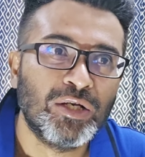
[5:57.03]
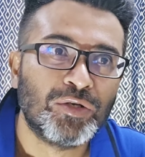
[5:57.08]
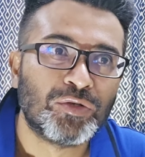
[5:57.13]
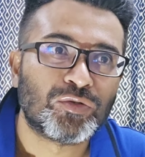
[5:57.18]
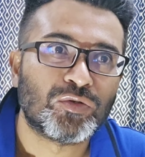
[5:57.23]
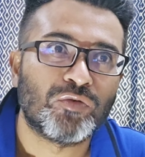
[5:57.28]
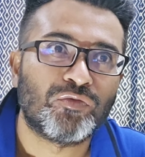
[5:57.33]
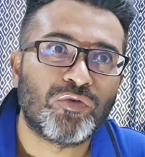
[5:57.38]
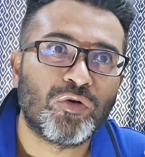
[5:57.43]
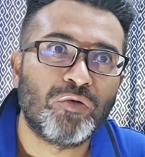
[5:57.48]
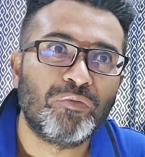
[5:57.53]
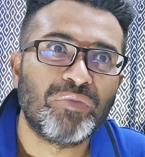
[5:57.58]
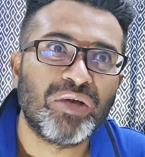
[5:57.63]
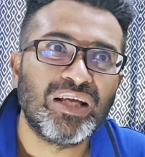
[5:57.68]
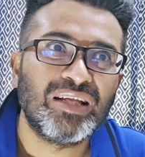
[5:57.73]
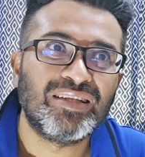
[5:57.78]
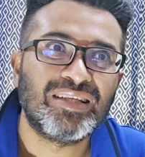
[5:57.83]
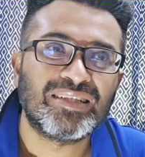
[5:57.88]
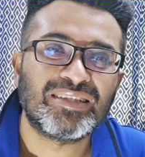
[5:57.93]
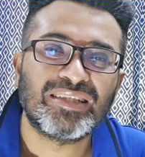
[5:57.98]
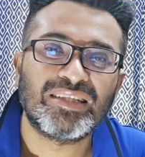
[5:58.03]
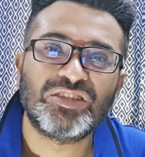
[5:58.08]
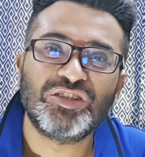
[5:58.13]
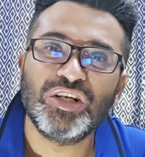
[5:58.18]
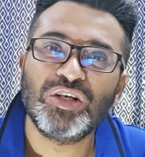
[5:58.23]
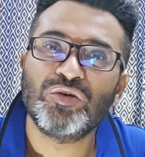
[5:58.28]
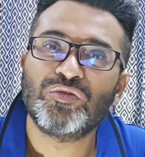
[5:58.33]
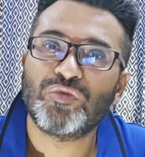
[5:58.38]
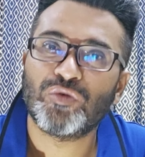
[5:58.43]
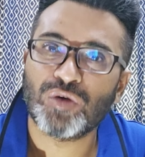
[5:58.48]
so for me this is three
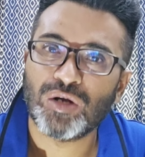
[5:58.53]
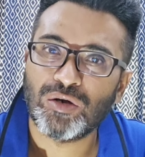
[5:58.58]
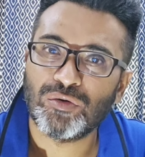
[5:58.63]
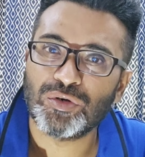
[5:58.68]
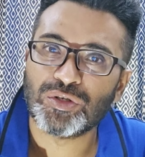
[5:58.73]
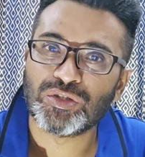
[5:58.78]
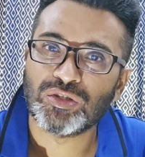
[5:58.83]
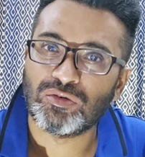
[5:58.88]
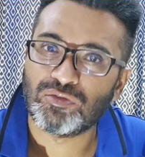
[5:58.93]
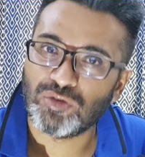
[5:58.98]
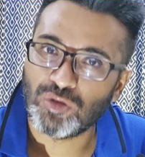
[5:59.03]
to four hours of